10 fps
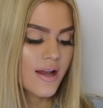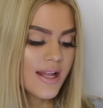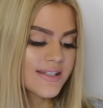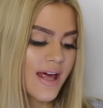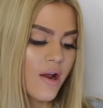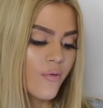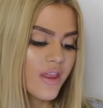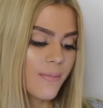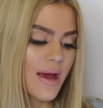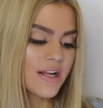Let's start out
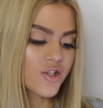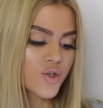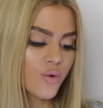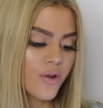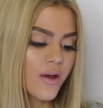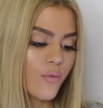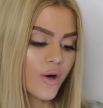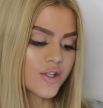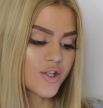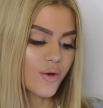with Amelia Sula,
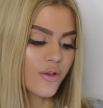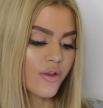1, 2,